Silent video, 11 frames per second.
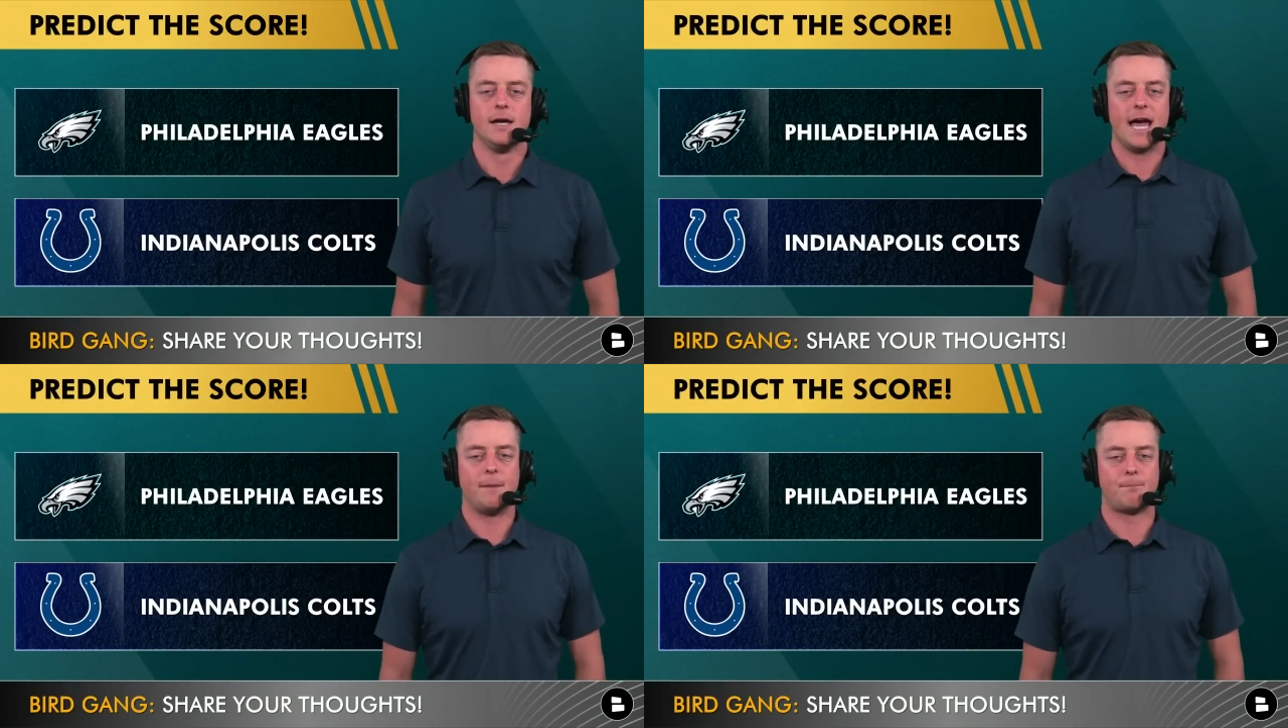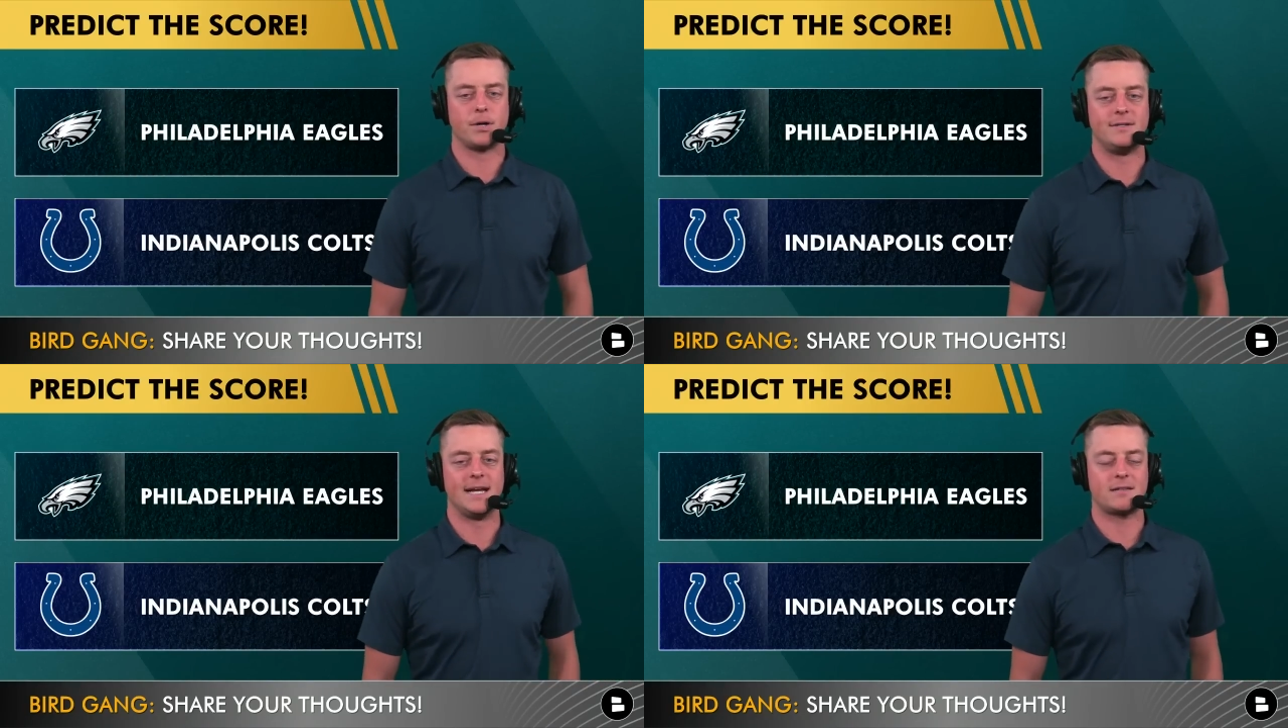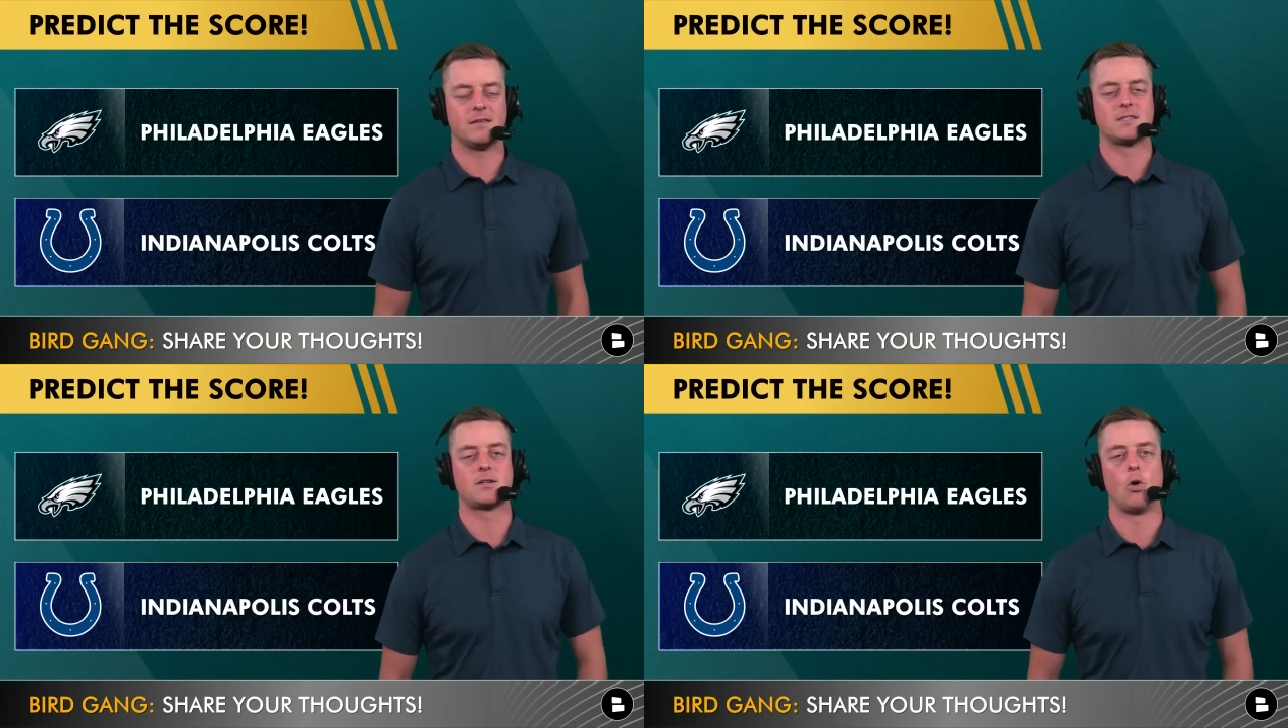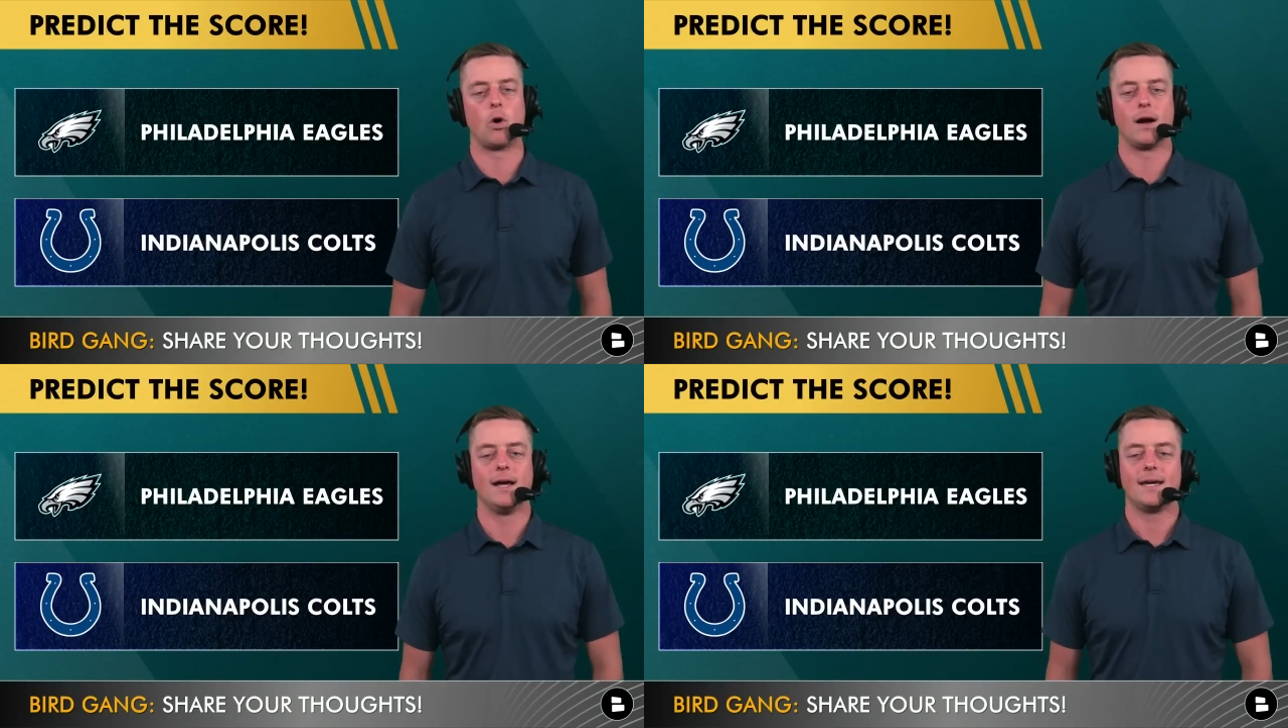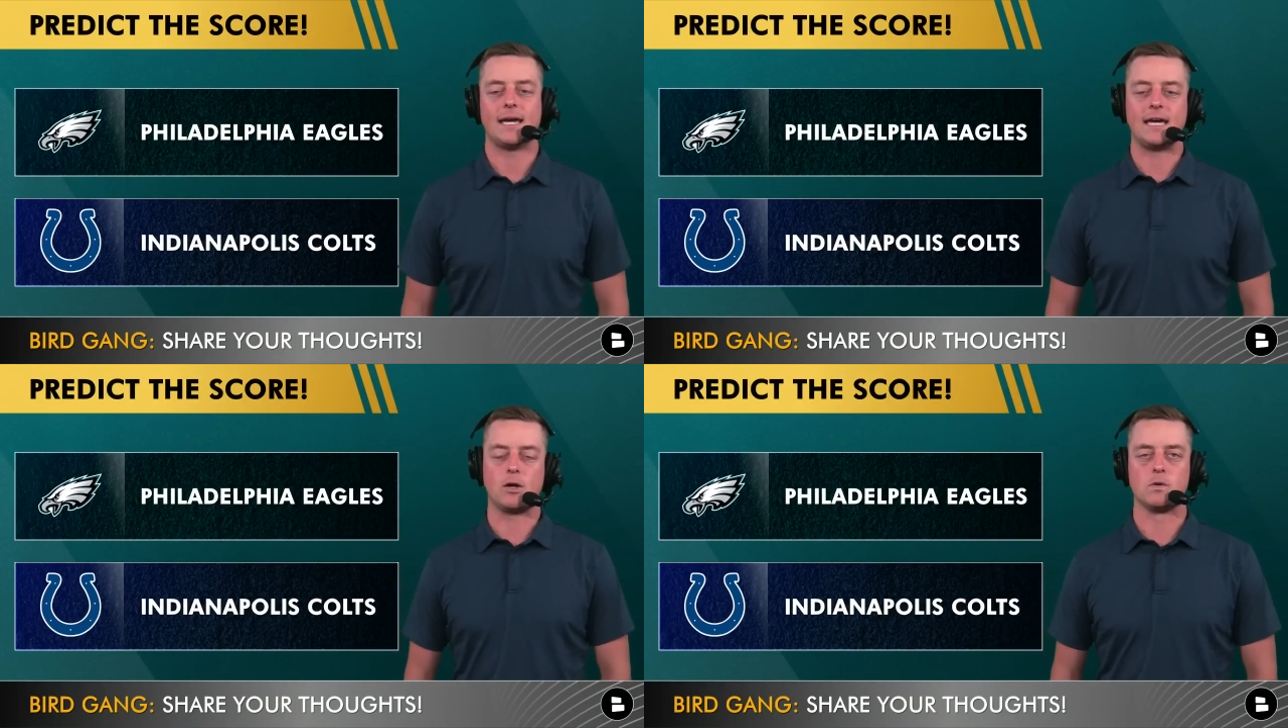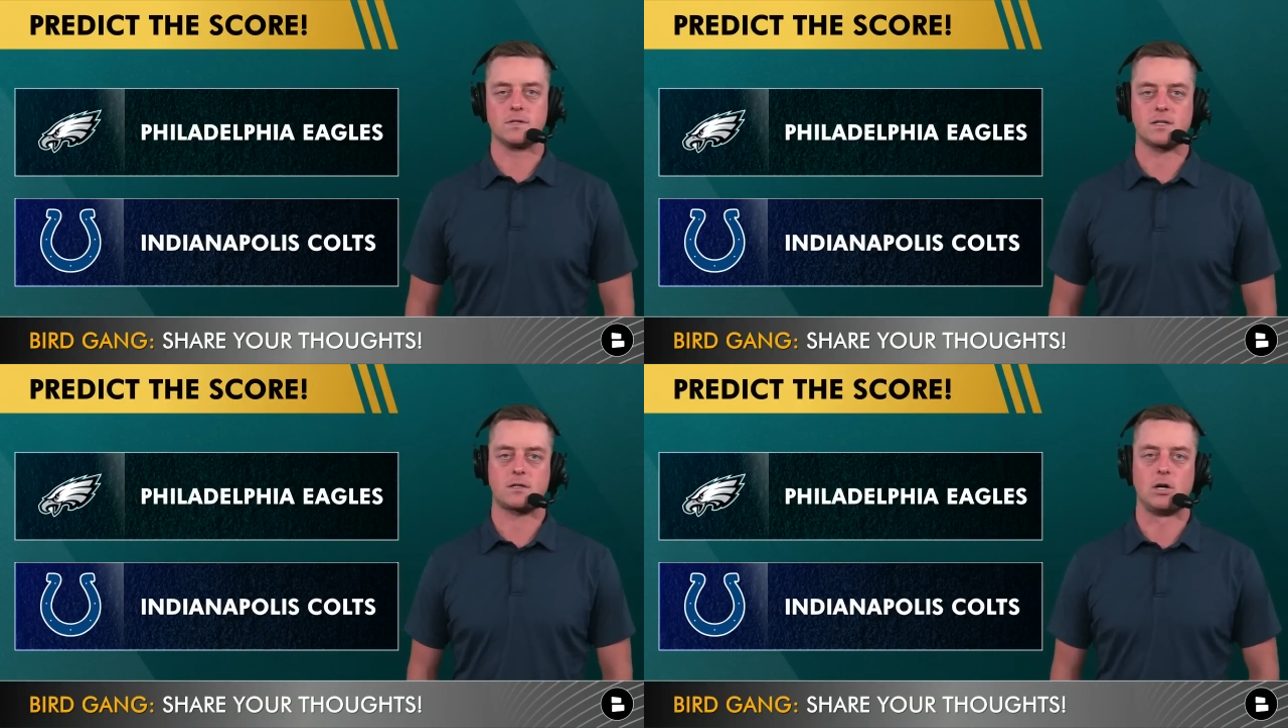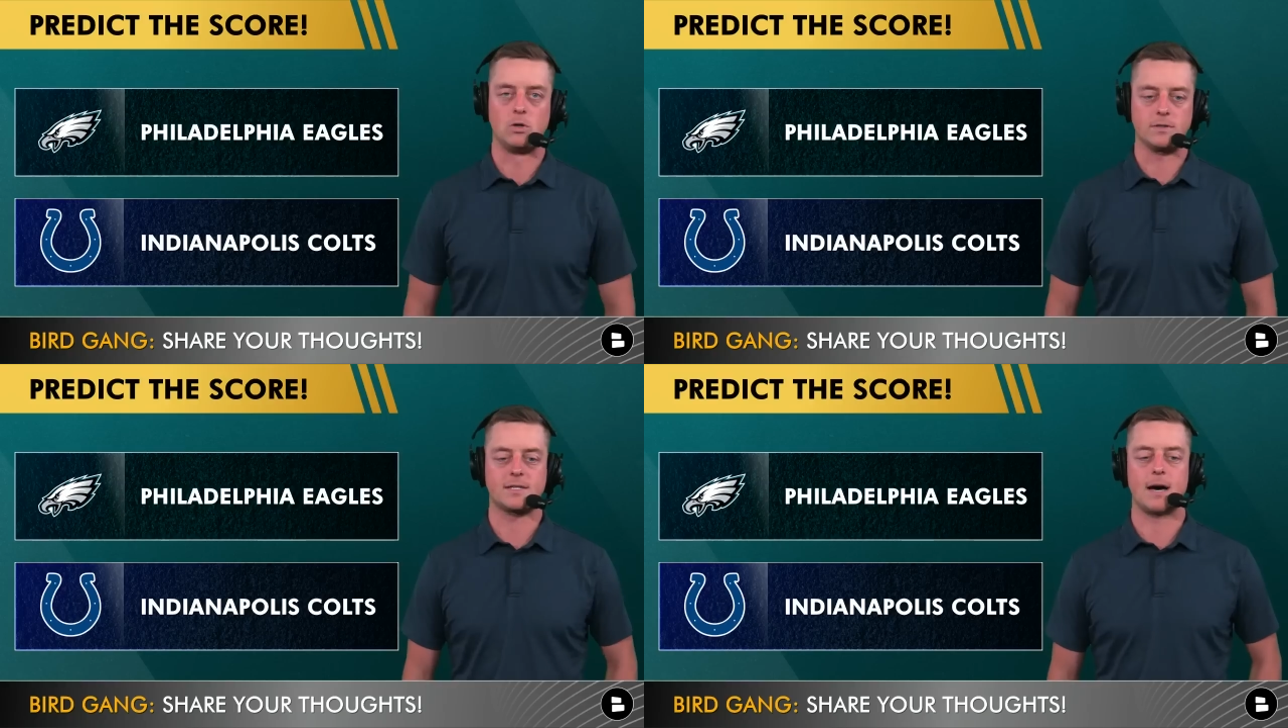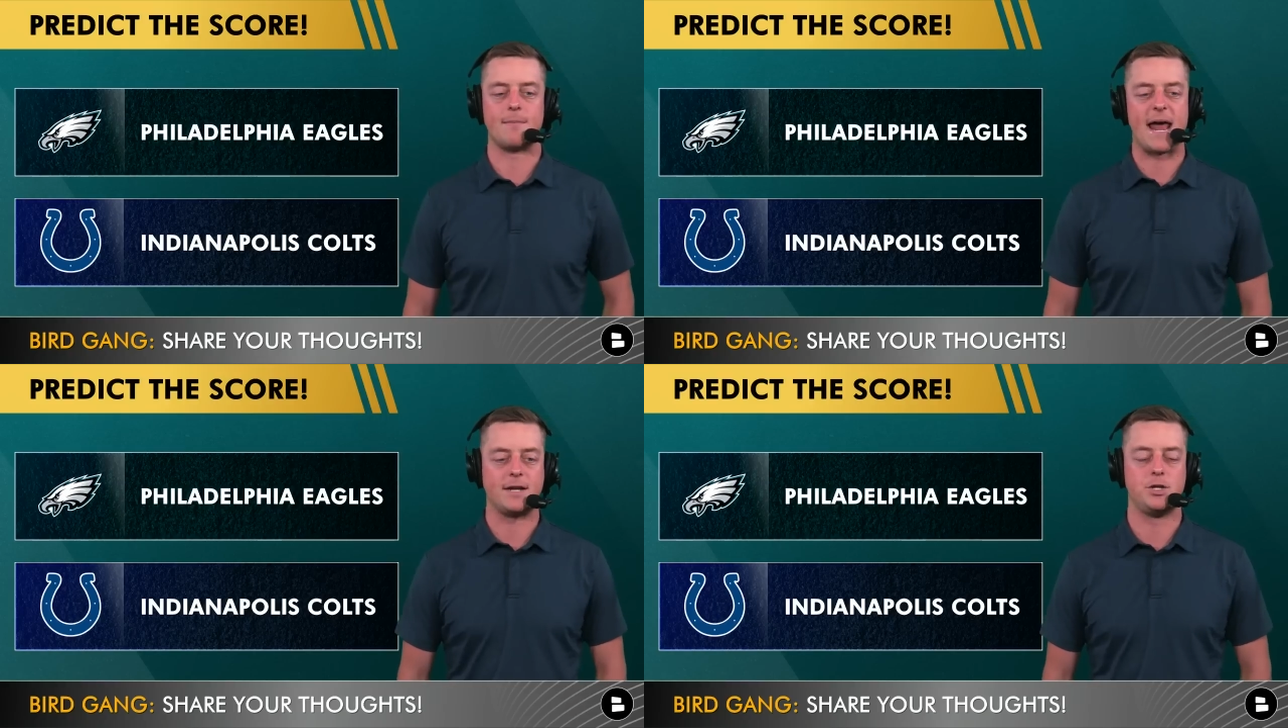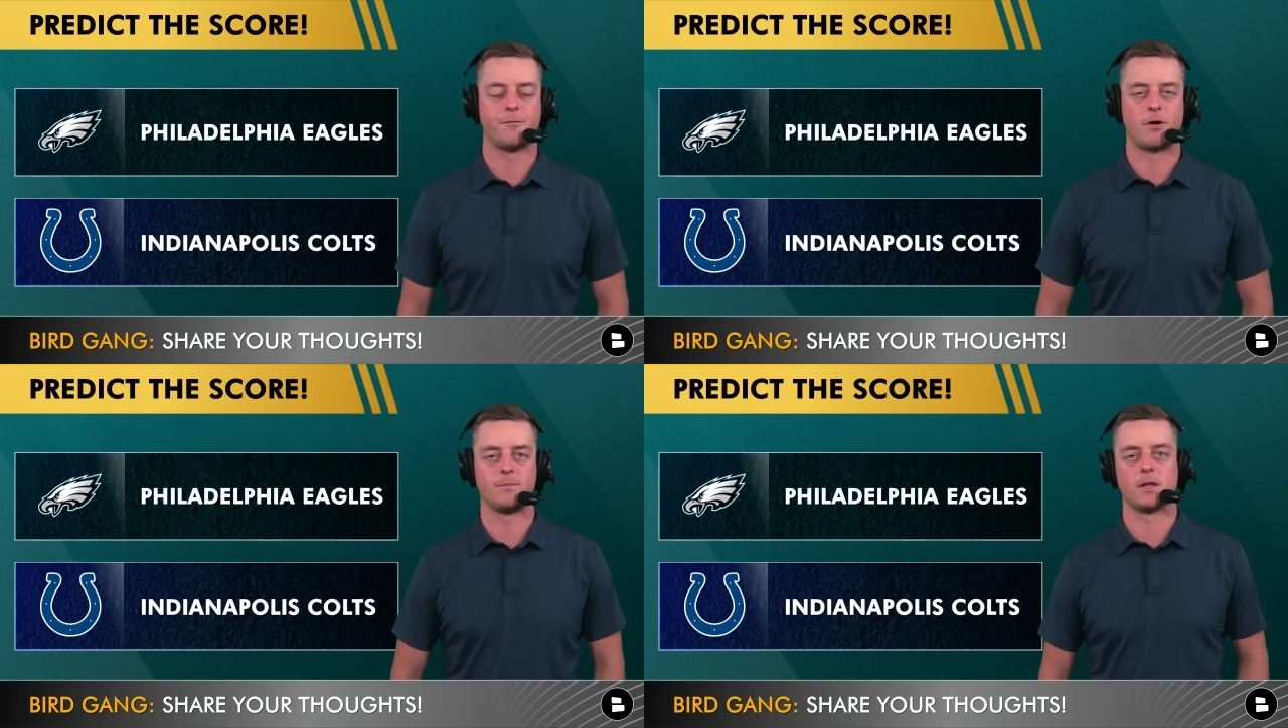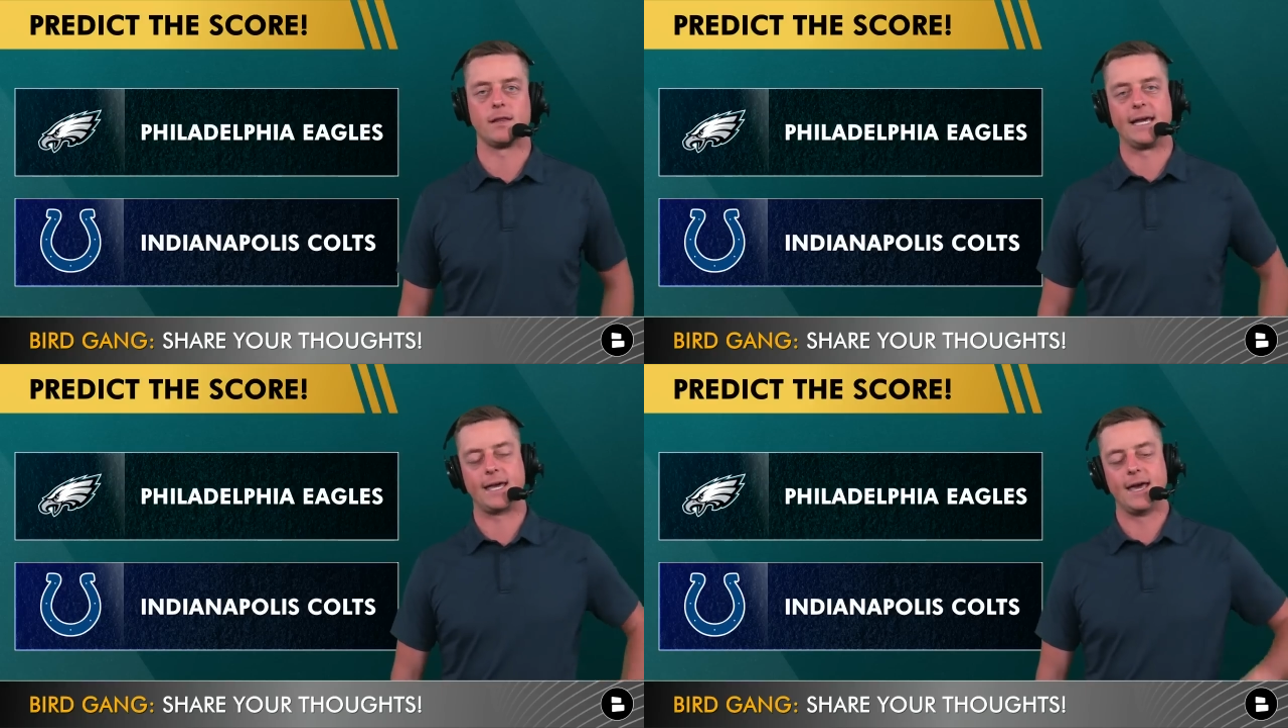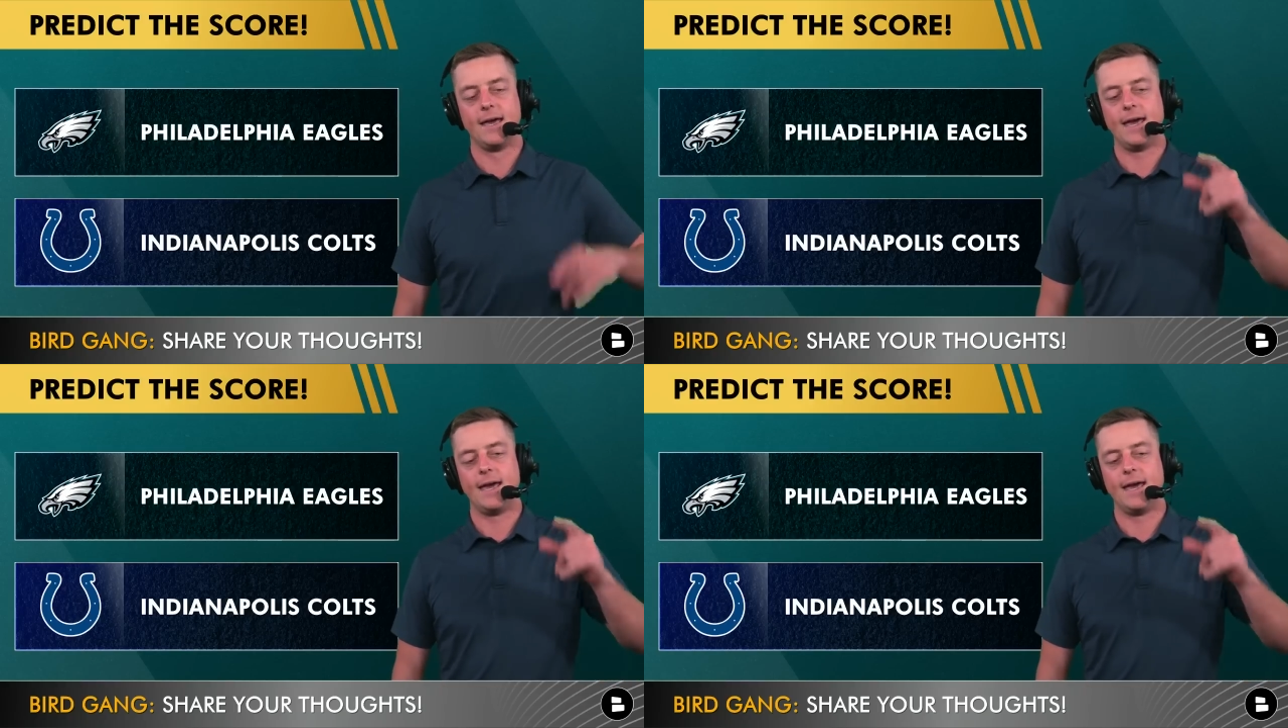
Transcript: and predict the score Eagles Colts coming at you from the link